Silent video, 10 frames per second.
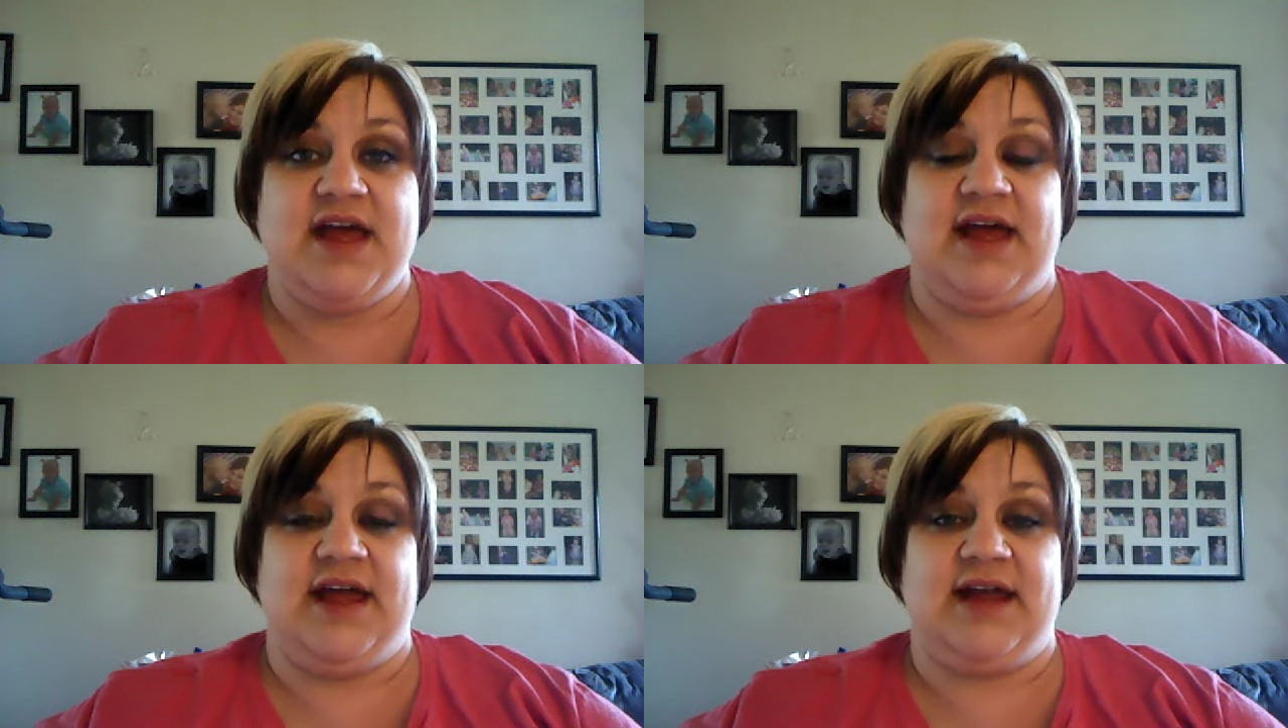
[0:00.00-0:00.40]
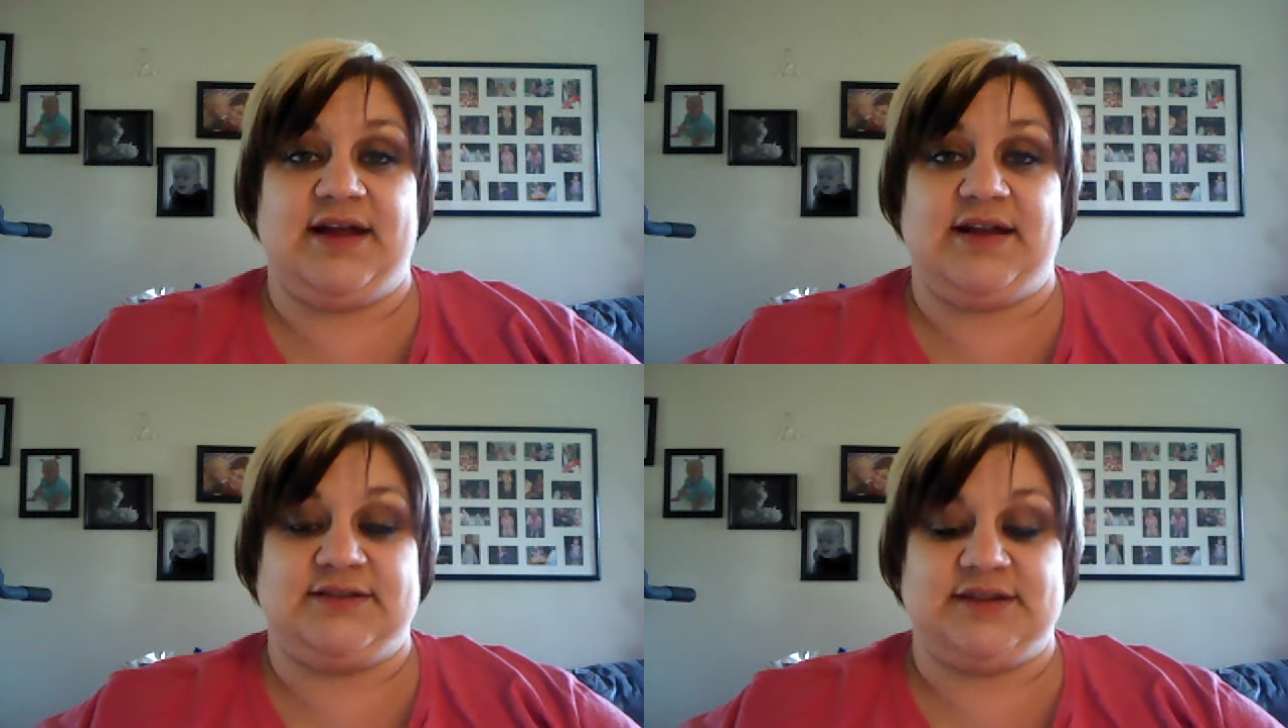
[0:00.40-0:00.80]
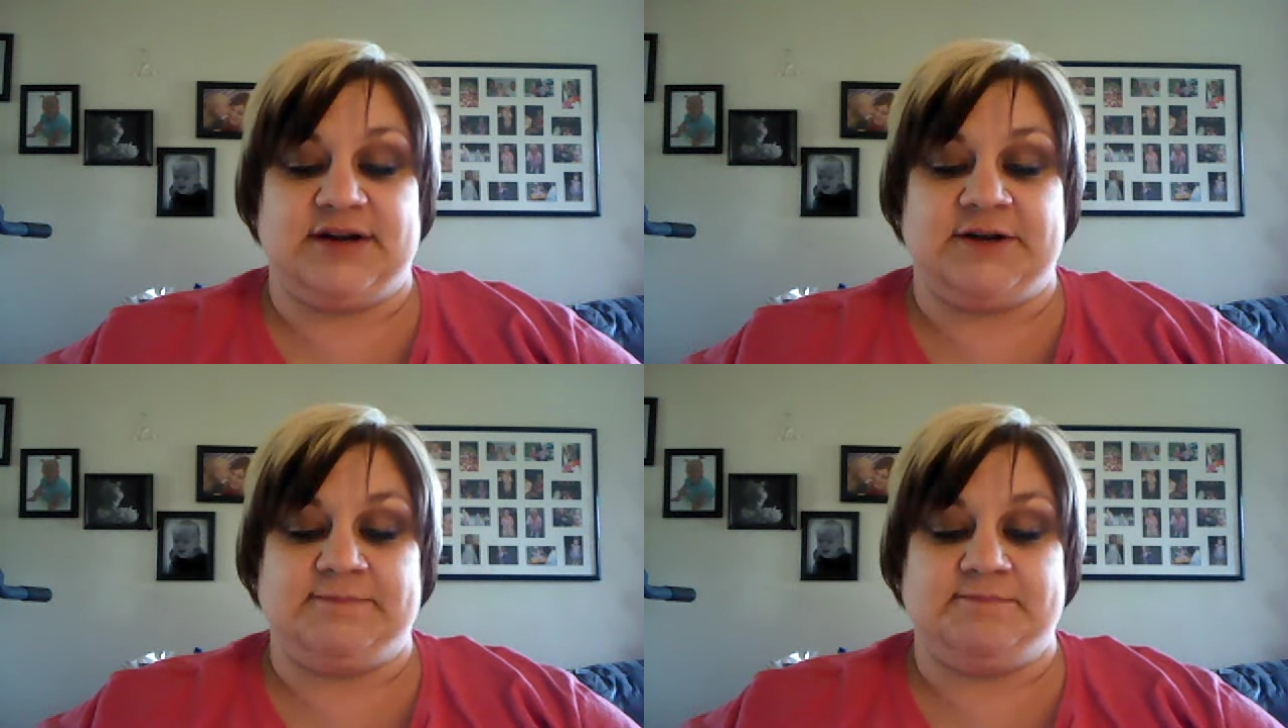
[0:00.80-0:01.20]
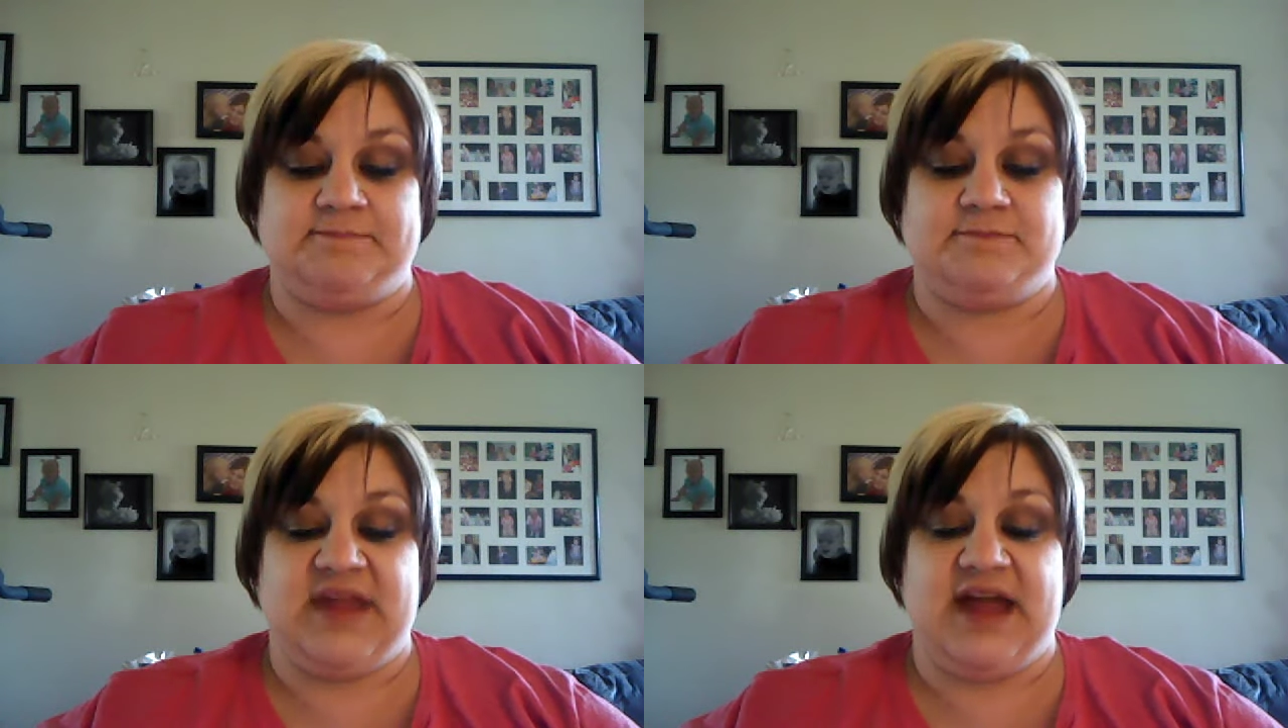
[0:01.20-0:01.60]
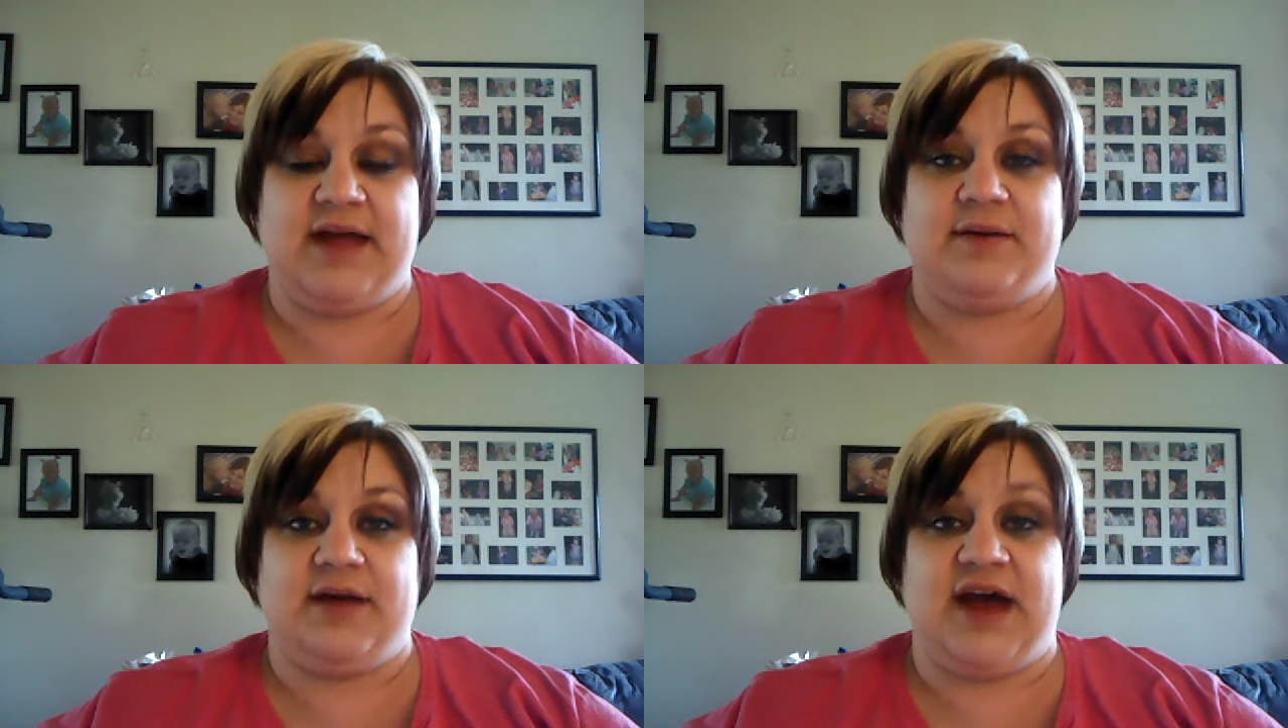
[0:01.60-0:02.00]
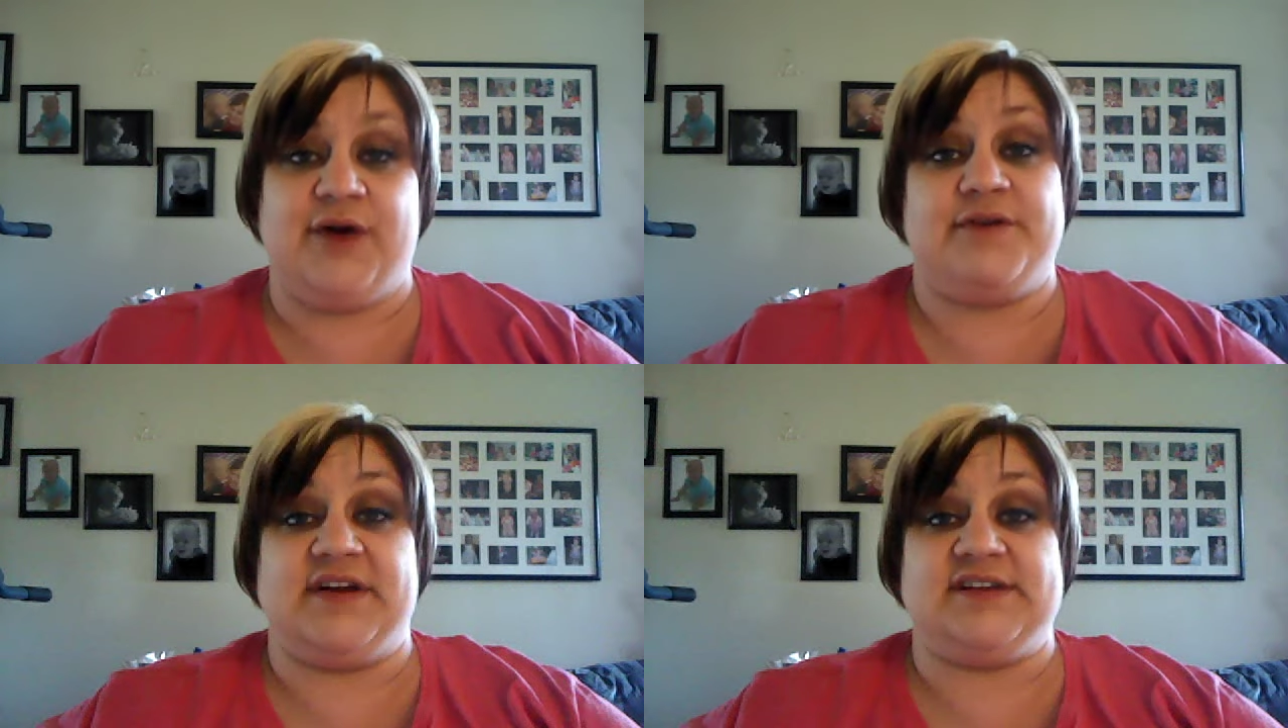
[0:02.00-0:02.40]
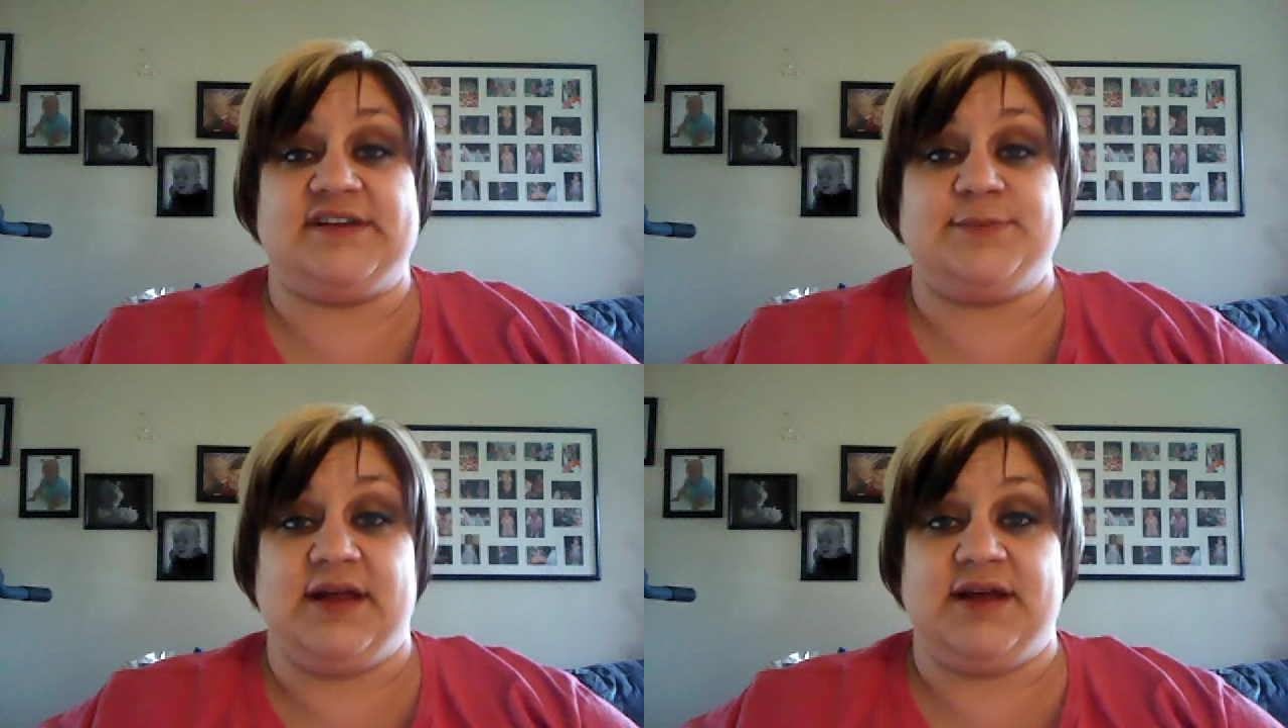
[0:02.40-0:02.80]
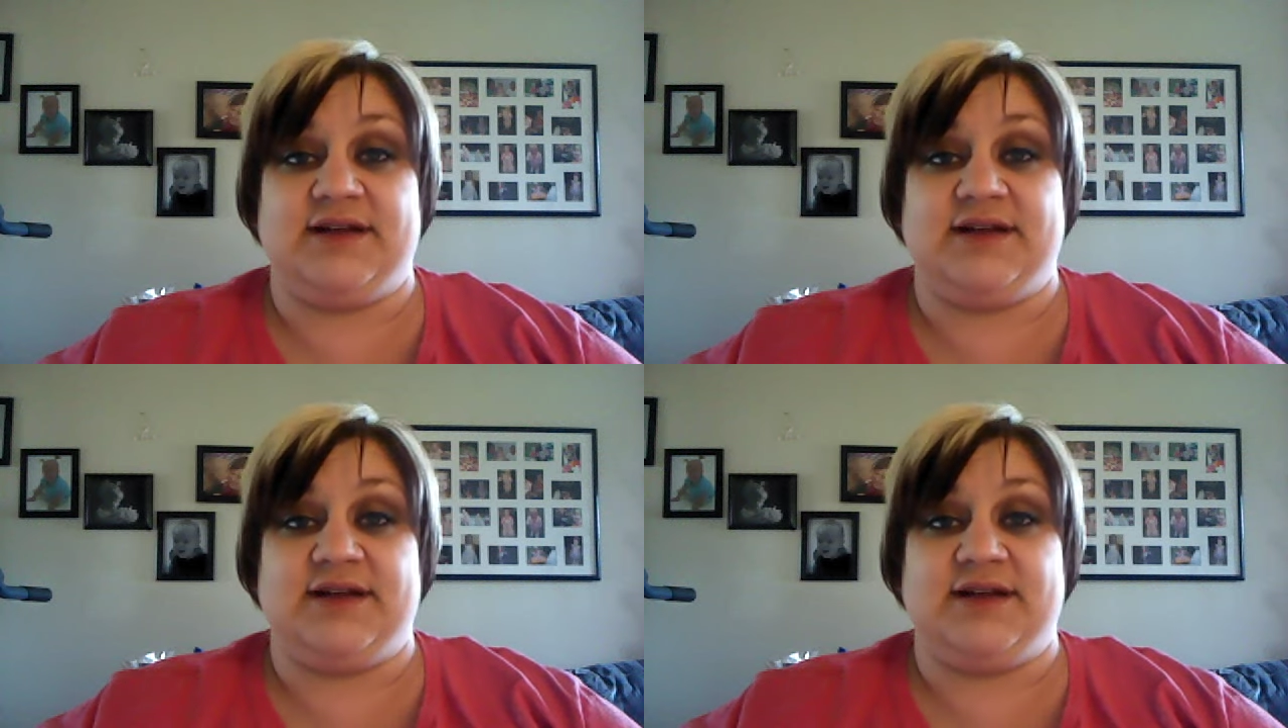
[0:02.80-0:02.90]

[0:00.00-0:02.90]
and um, how it affects me.